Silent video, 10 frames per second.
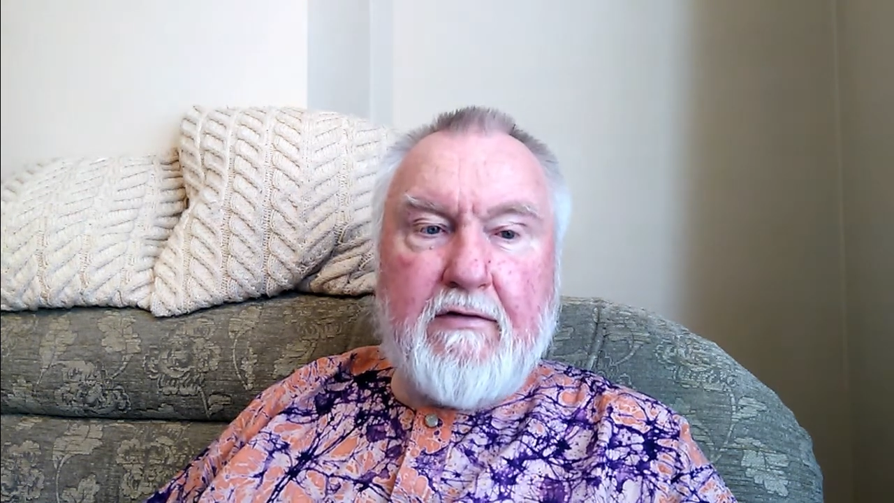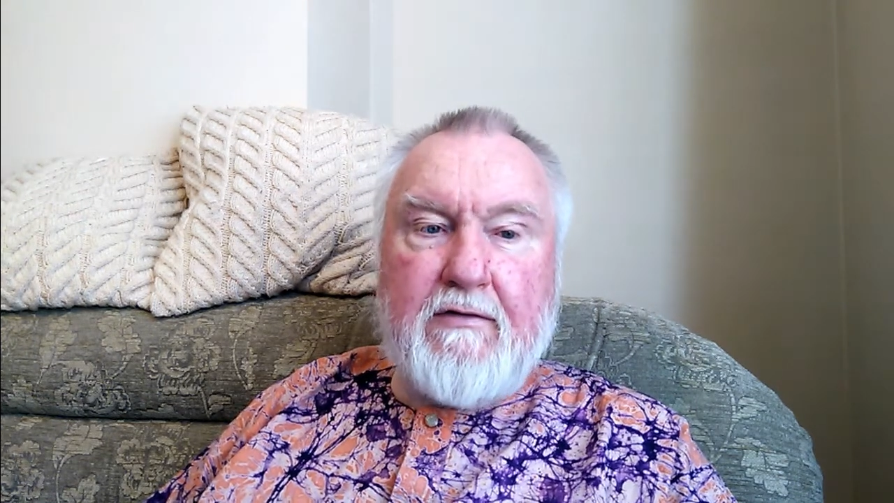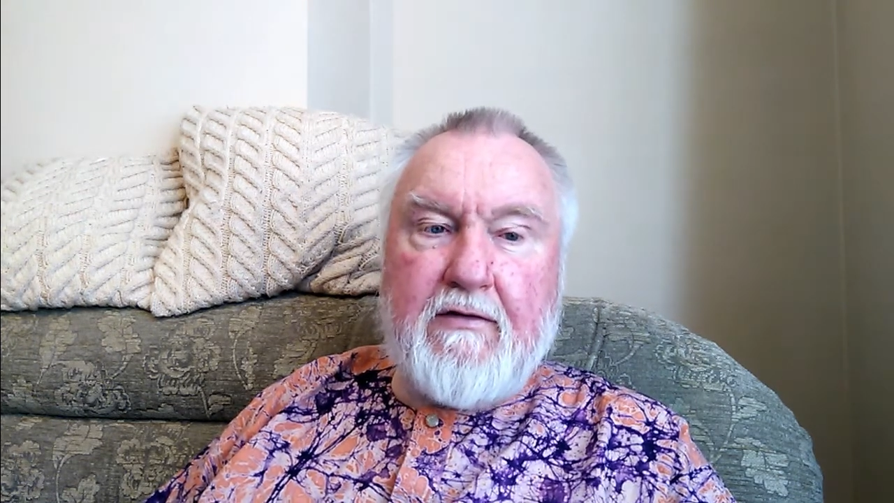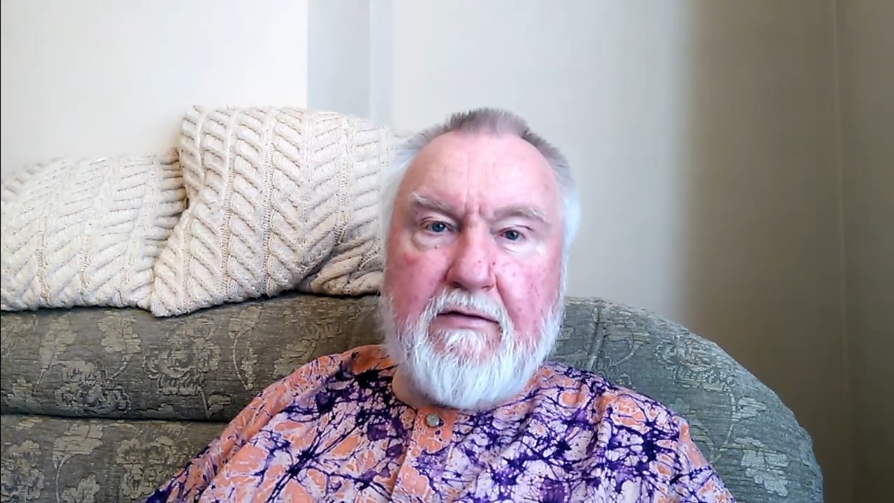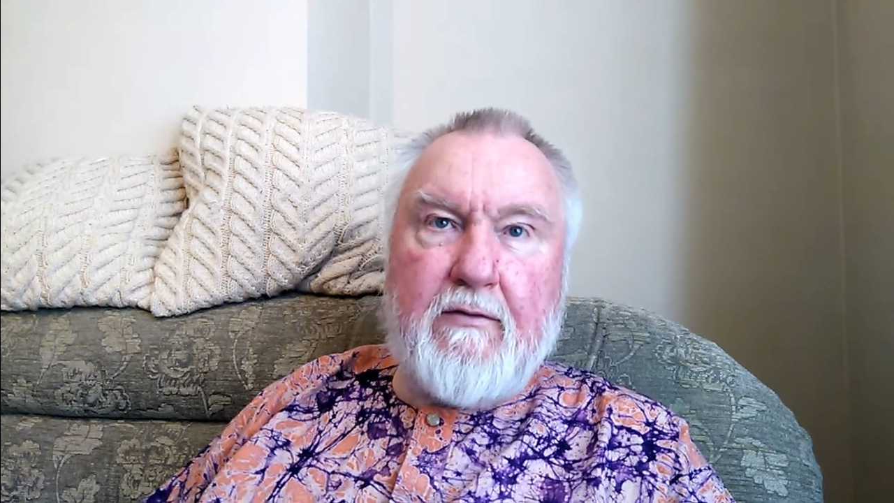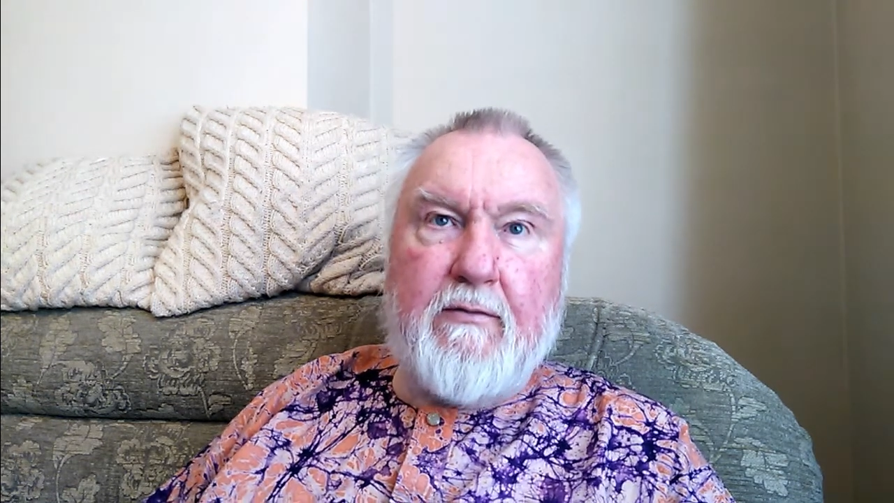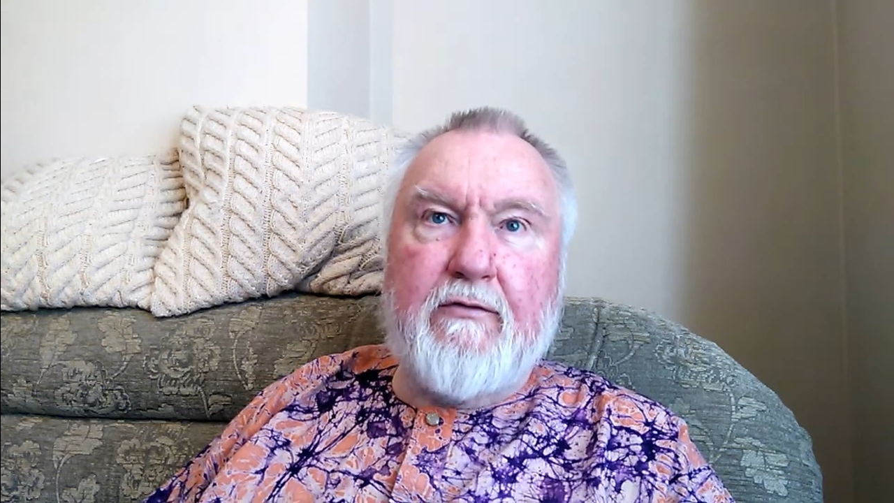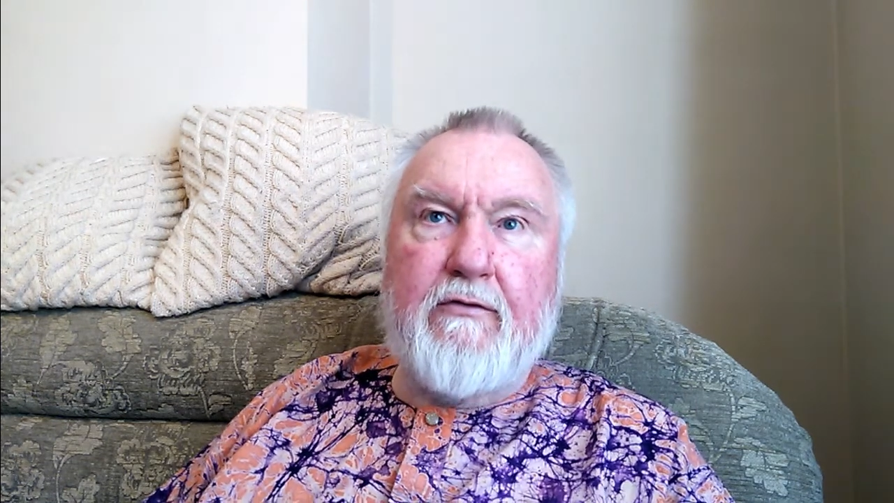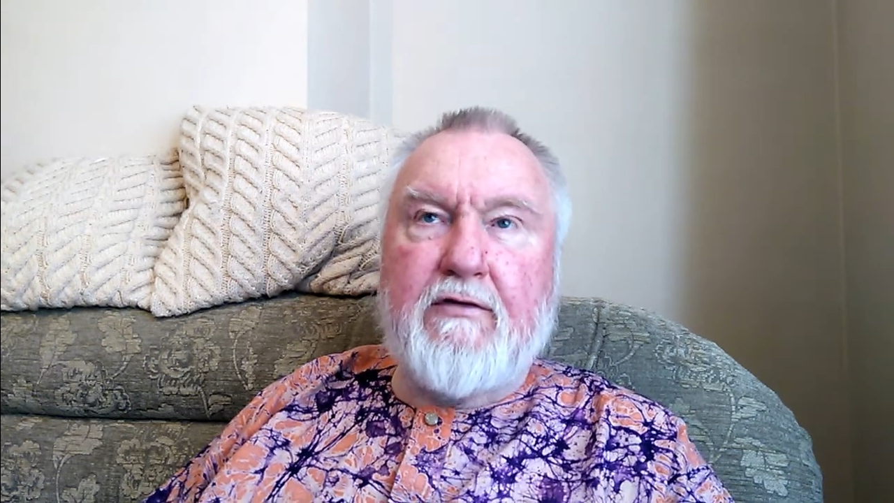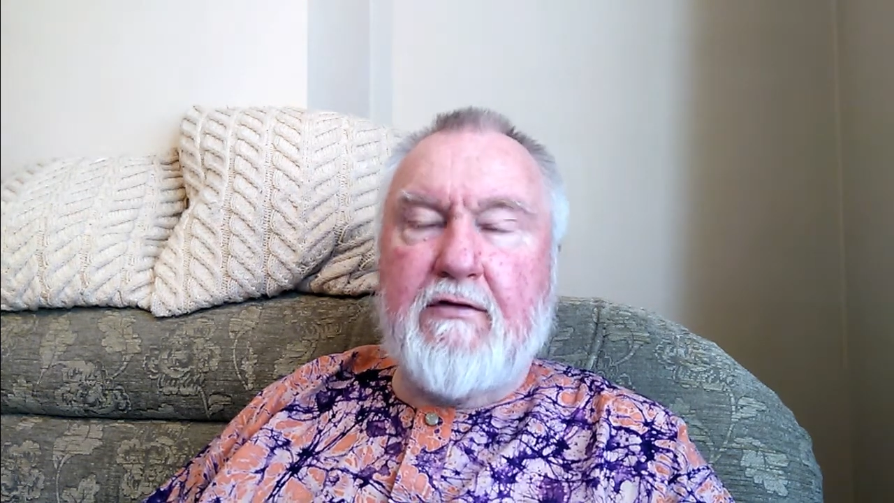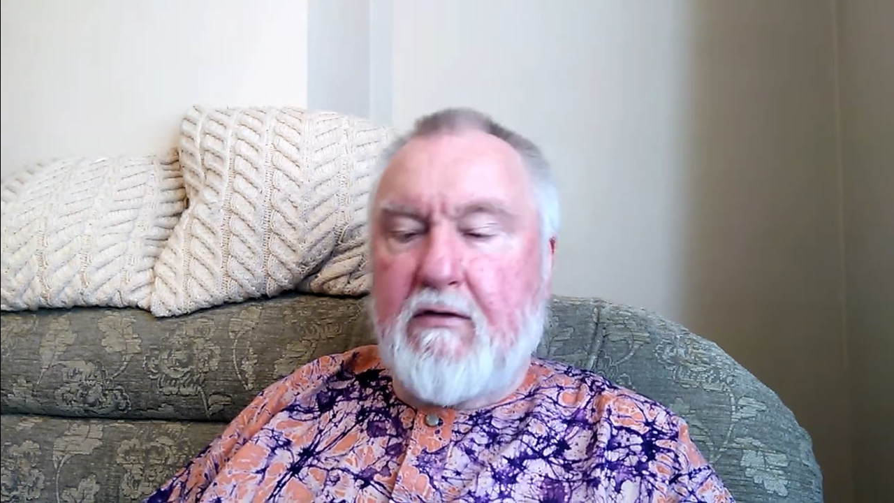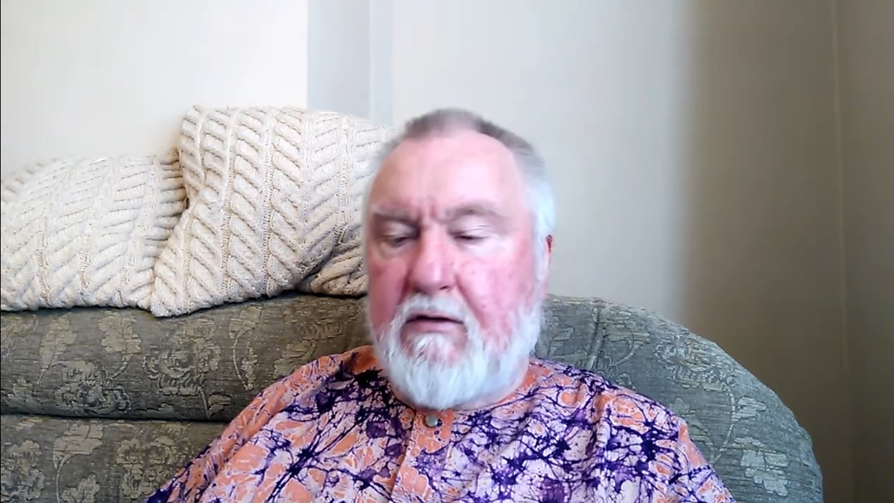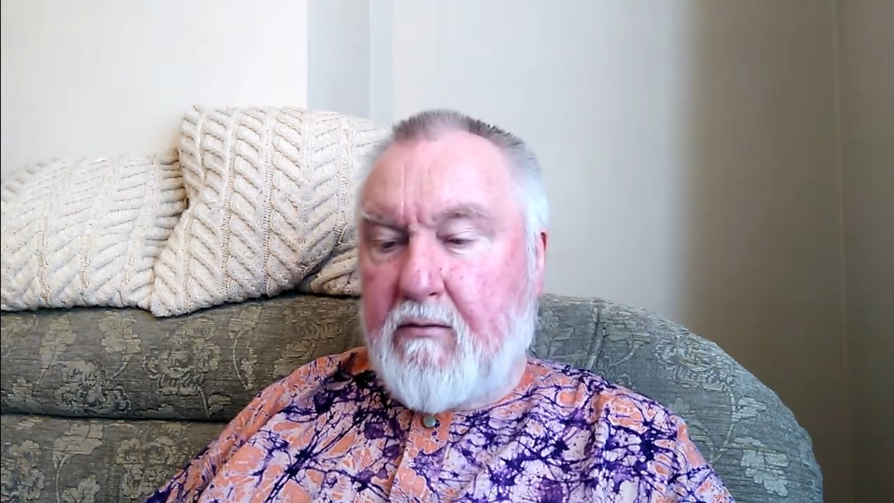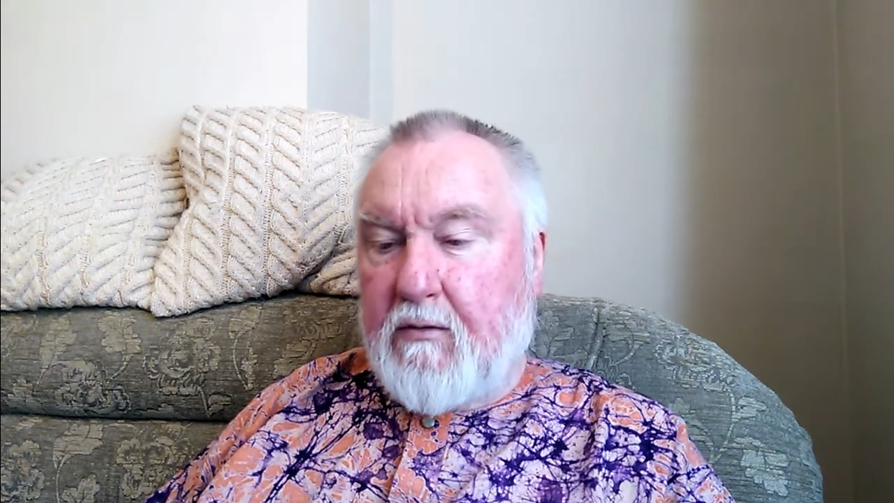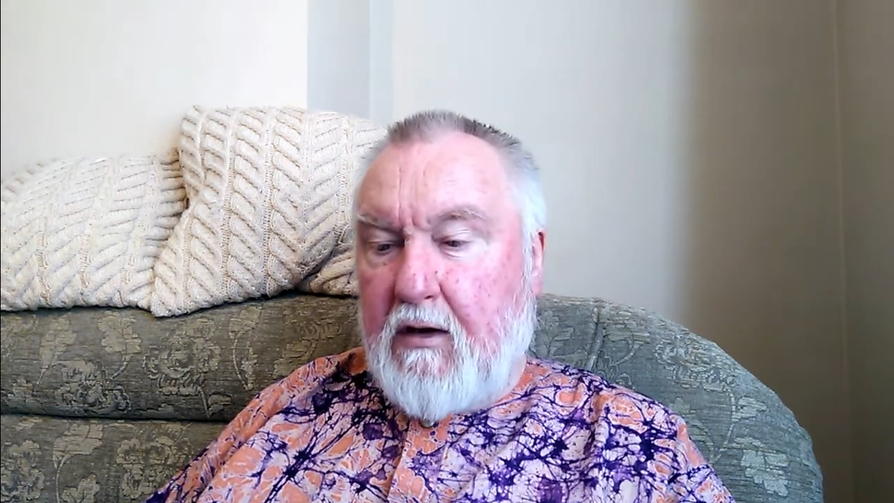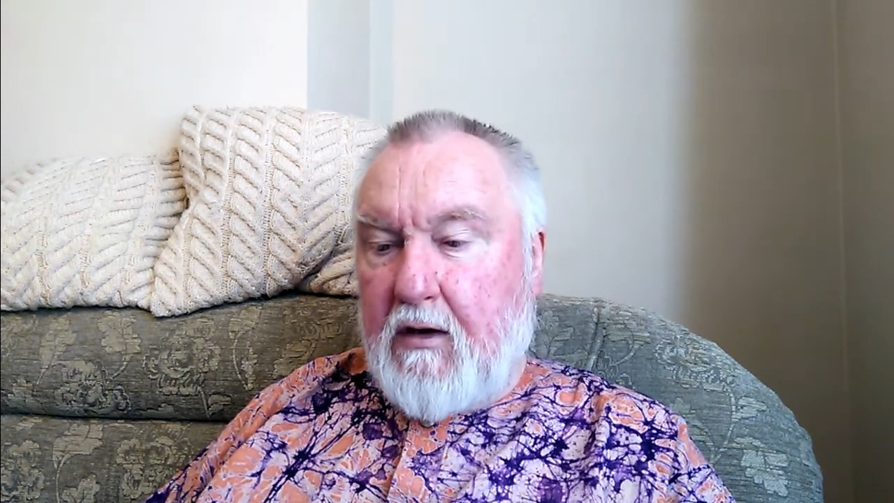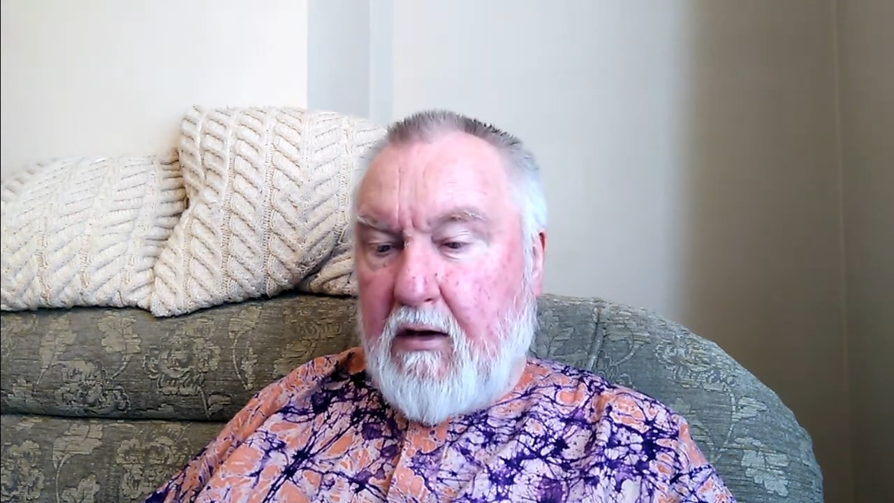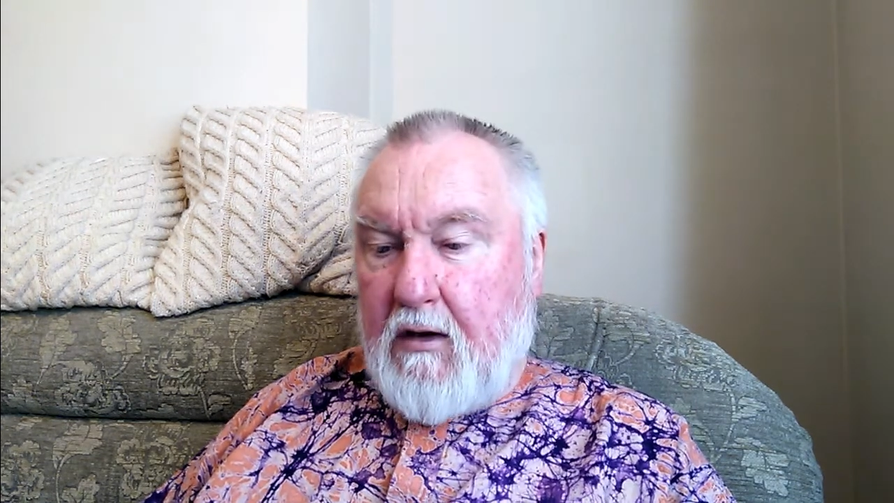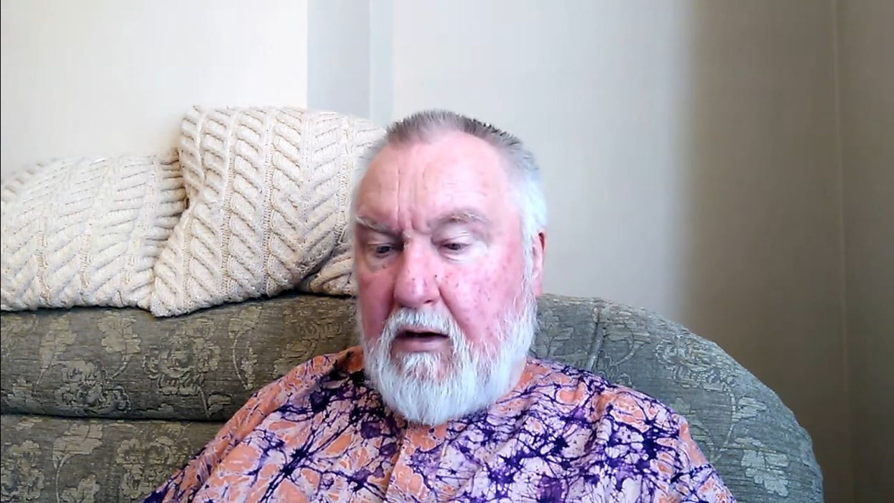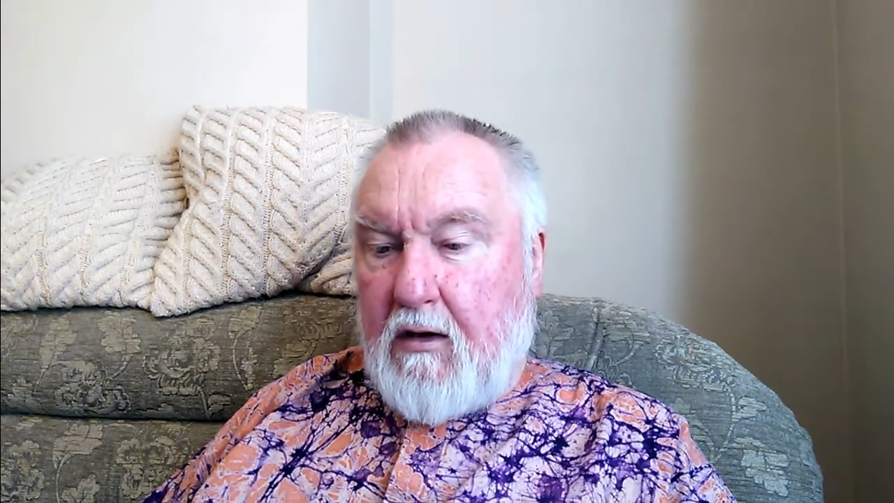system of Christendom
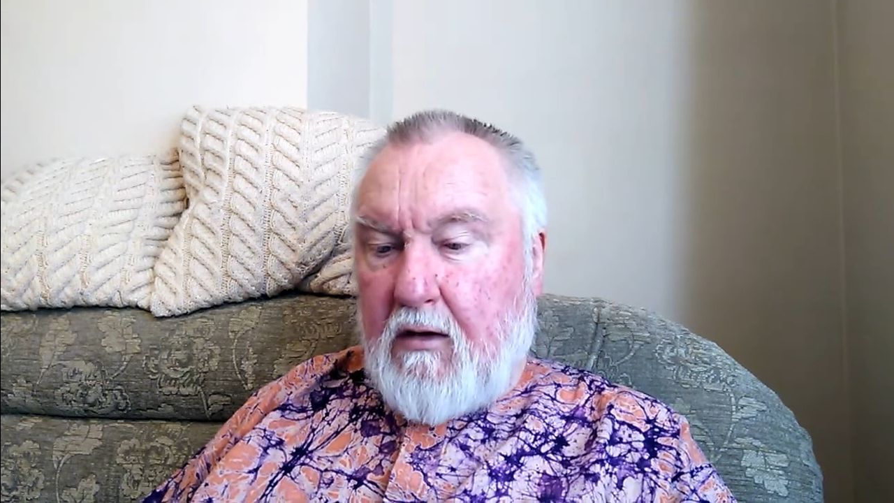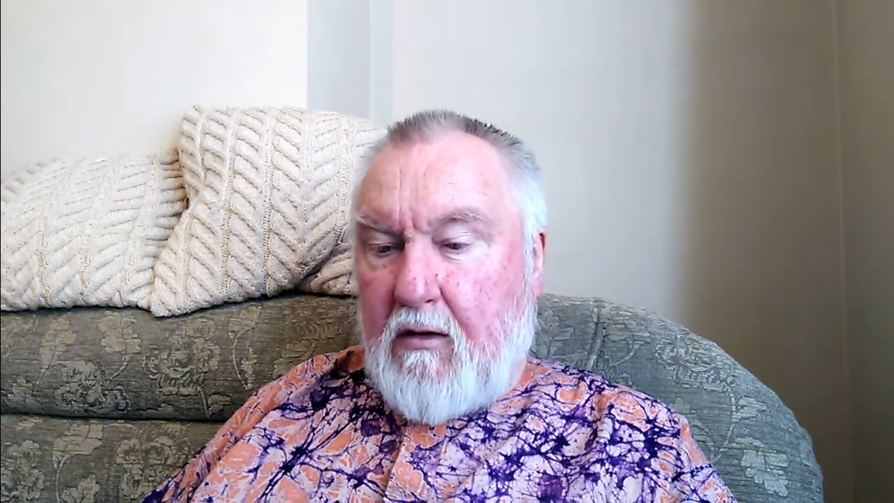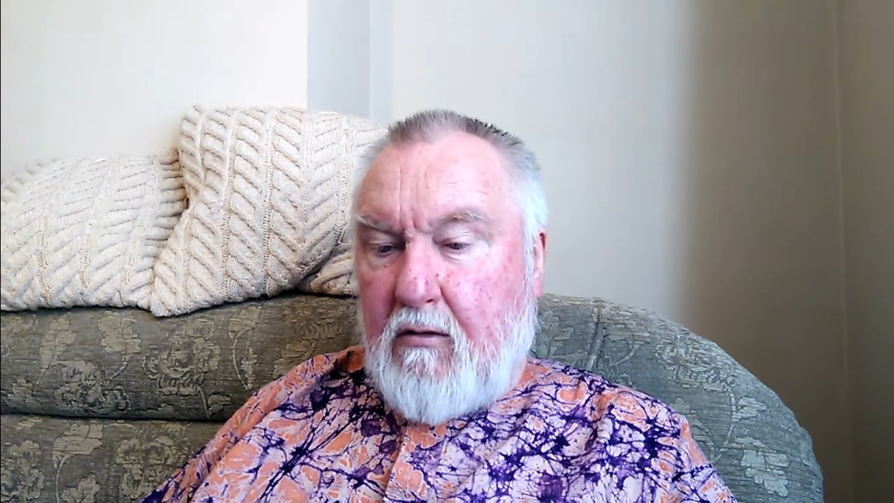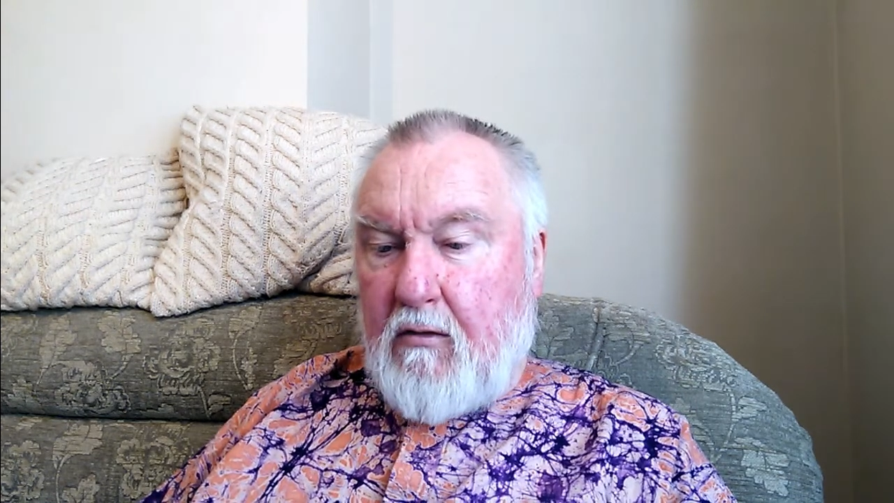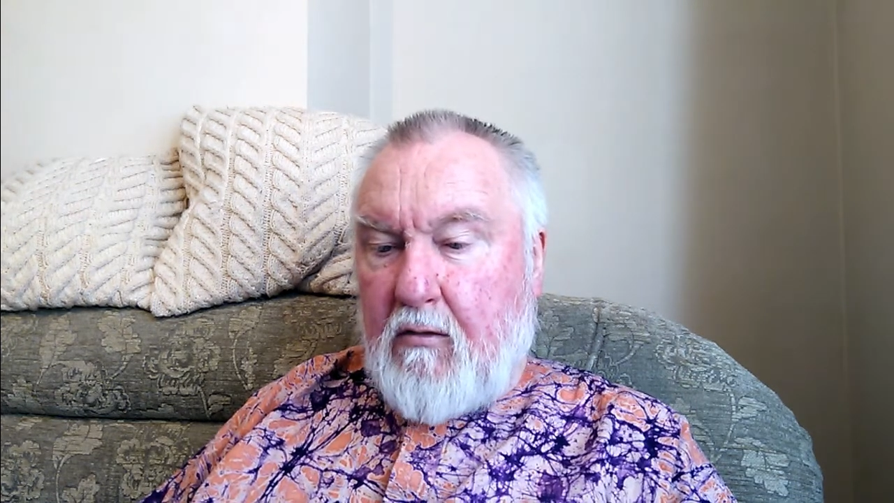or